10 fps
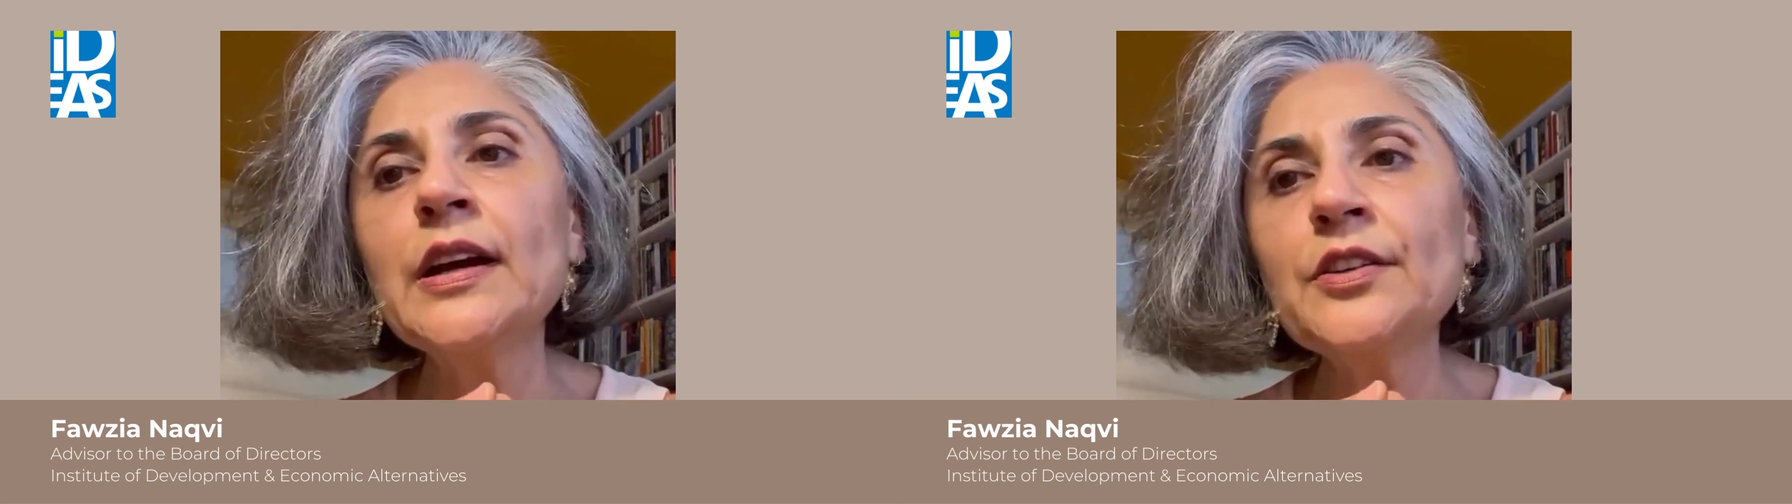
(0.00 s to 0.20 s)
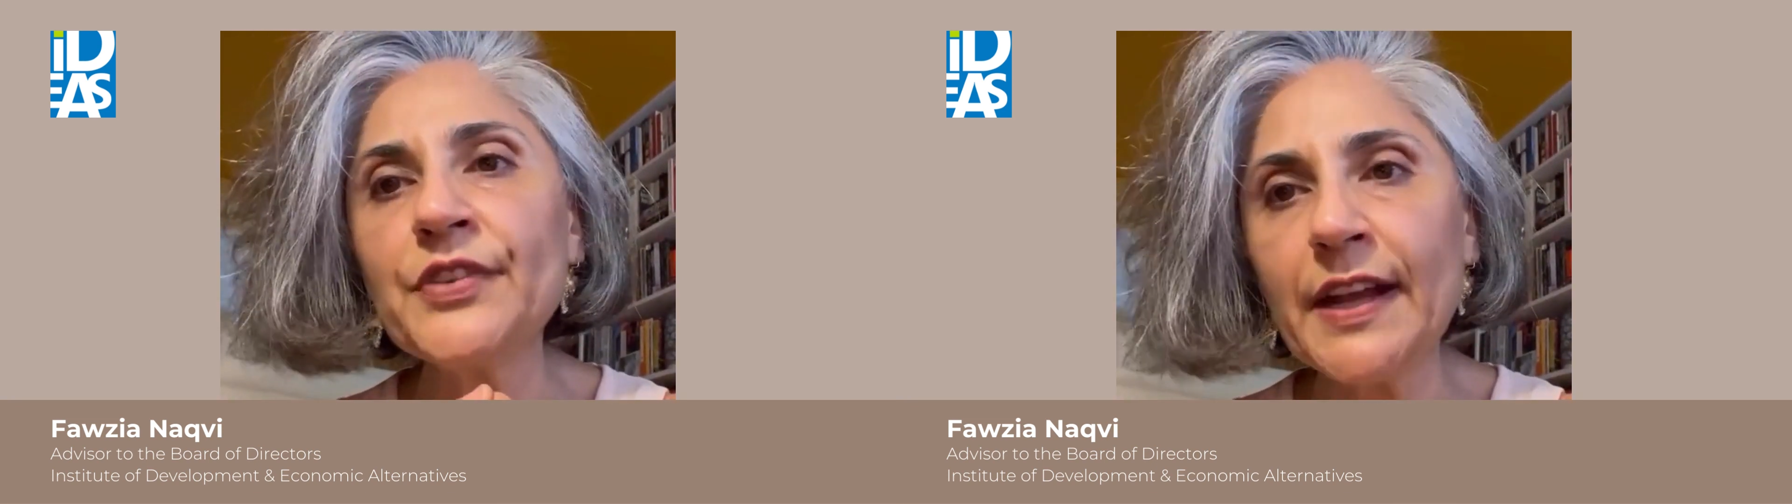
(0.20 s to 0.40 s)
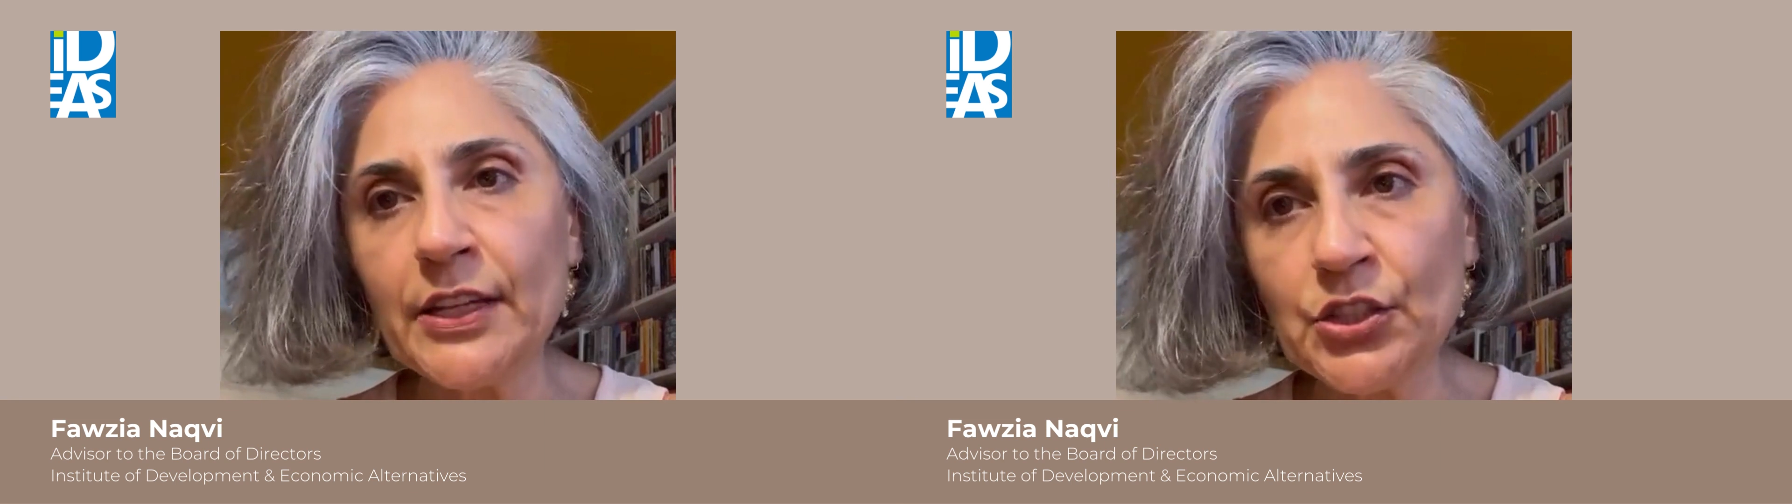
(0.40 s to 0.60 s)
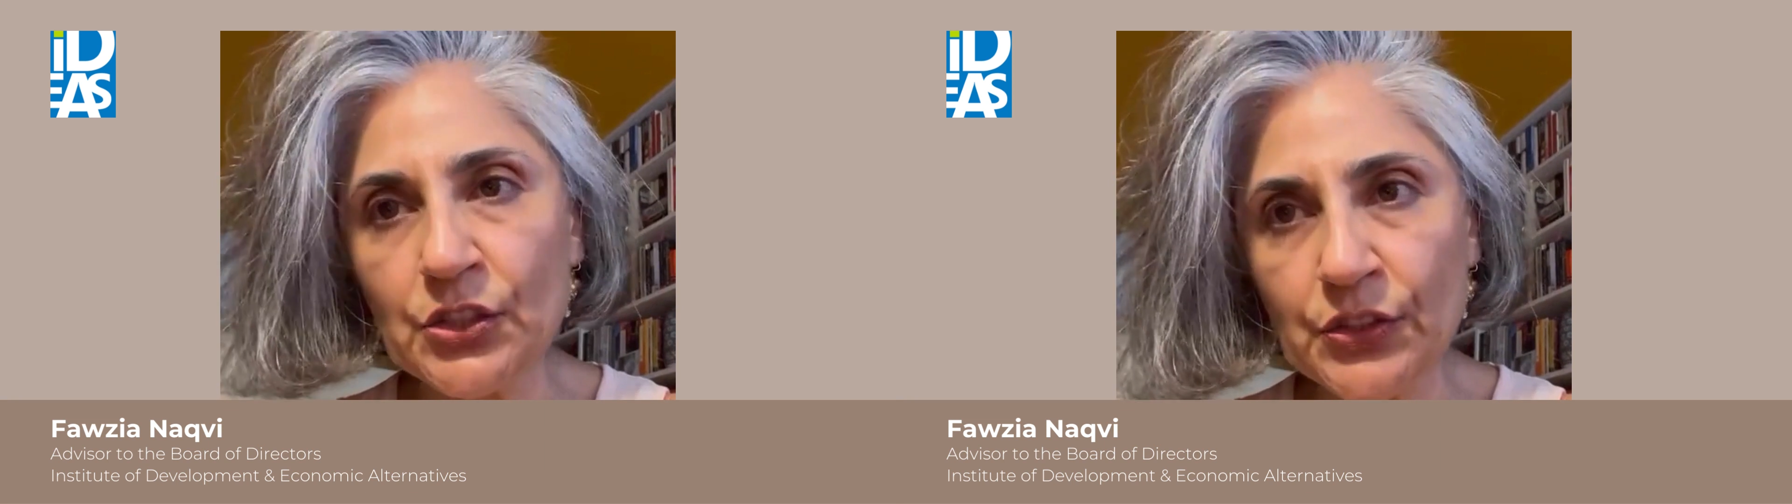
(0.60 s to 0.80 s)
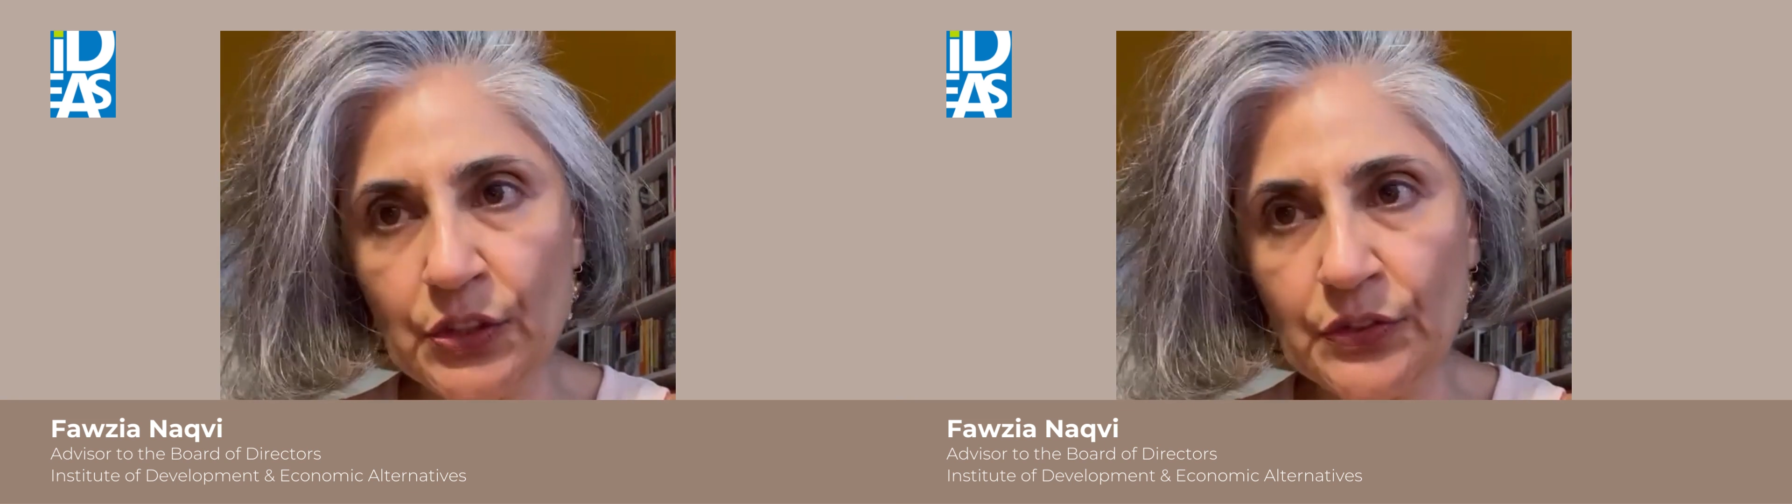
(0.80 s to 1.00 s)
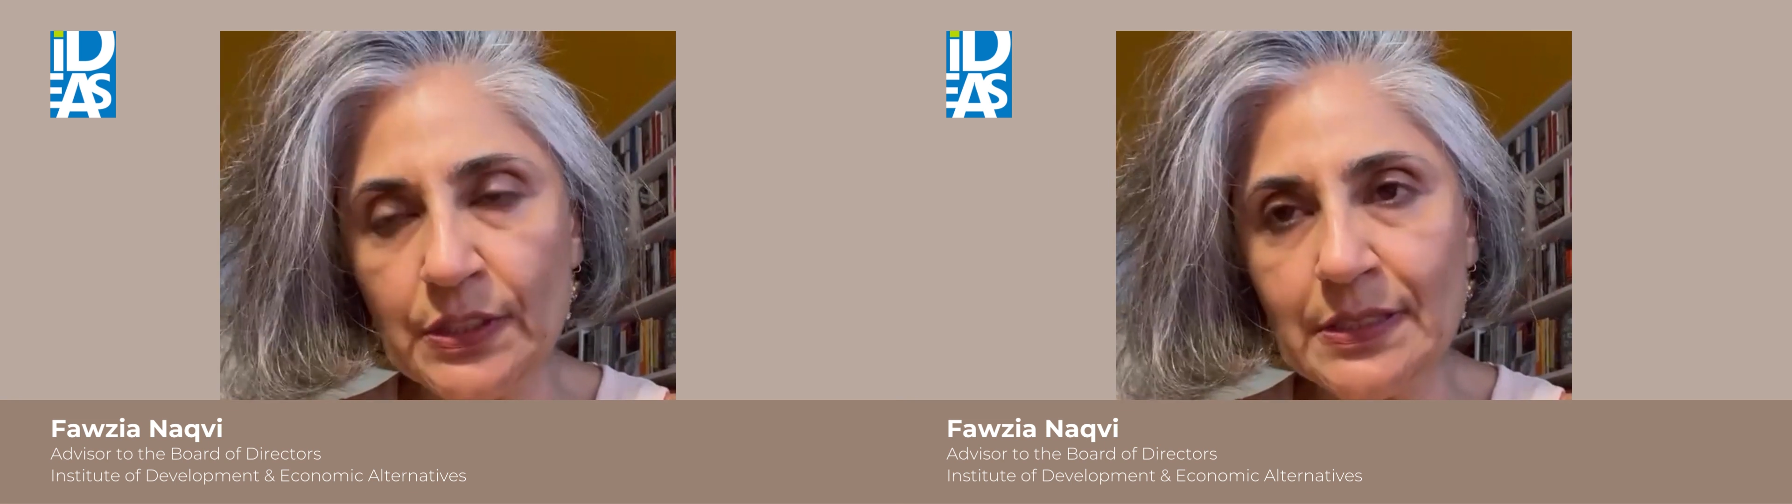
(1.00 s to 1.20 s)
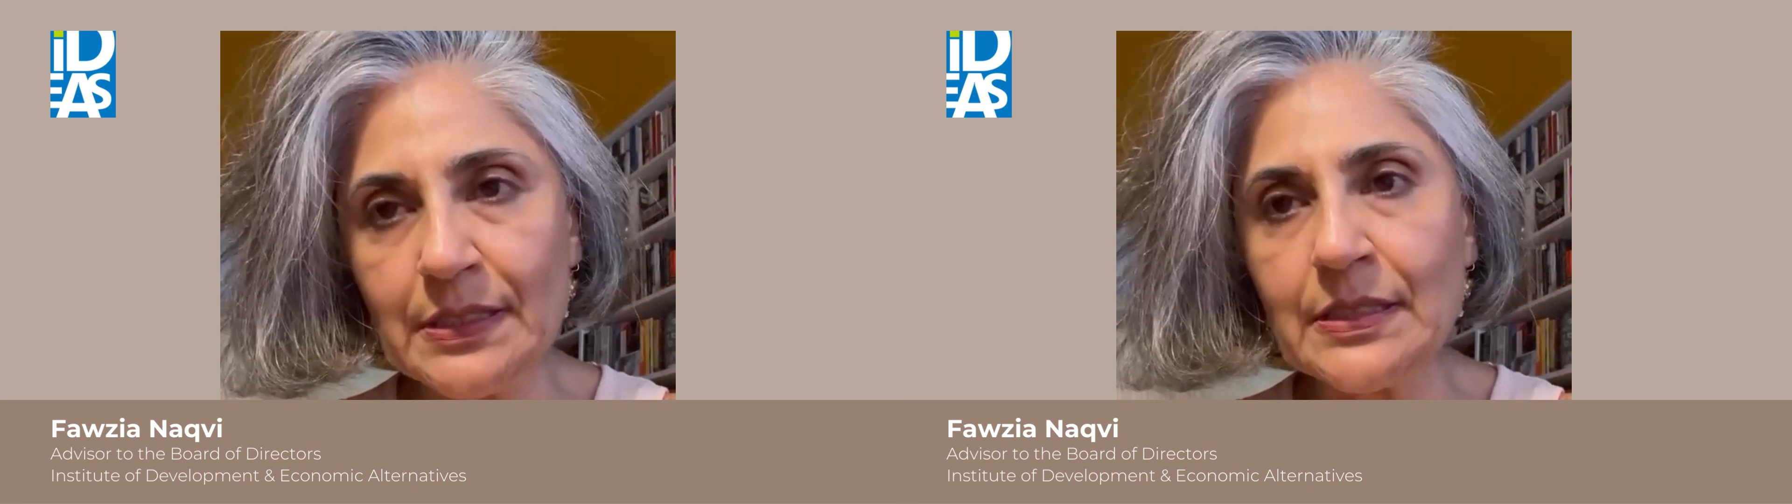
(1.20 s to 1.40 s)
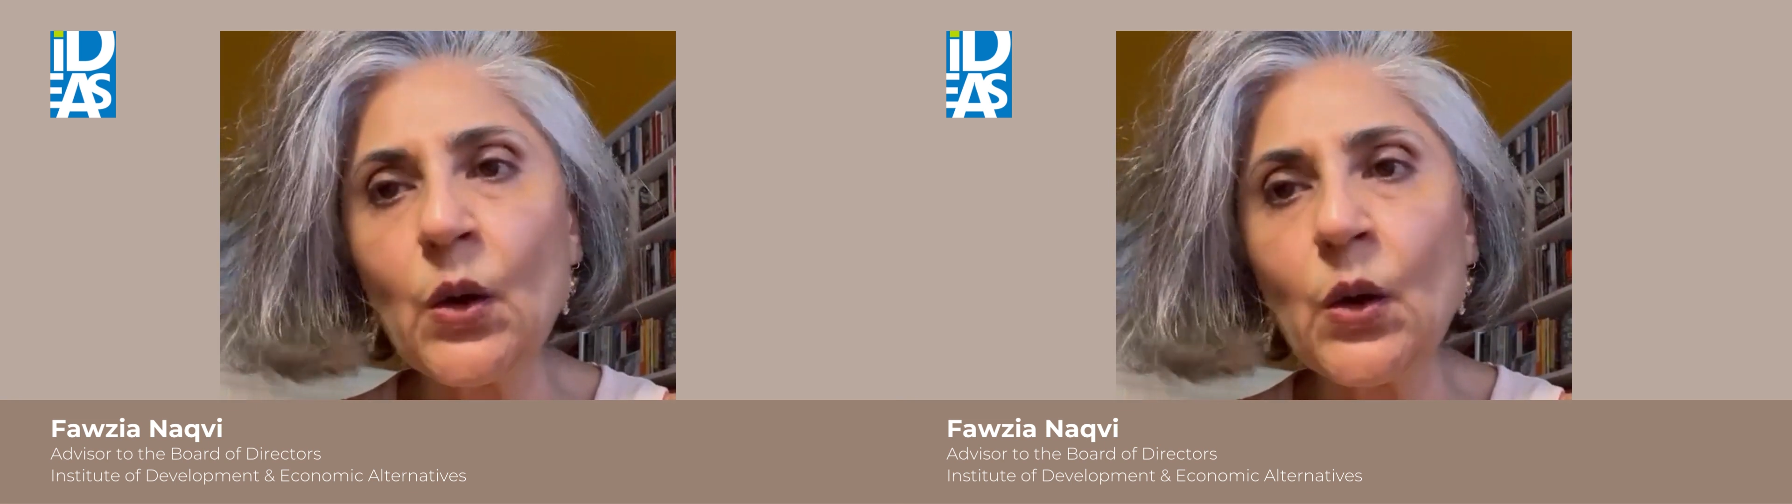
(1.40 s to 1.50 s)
financial services,